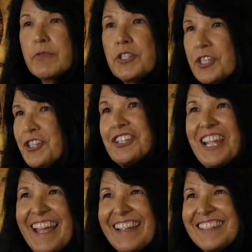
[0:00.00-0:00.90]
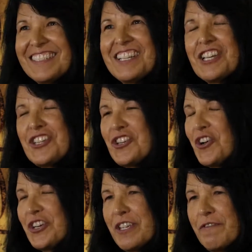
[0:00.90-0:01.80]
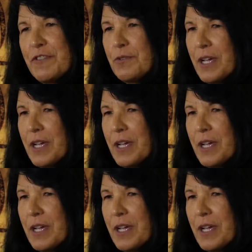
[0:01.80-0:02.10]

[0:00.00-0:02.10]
yin and yang. If you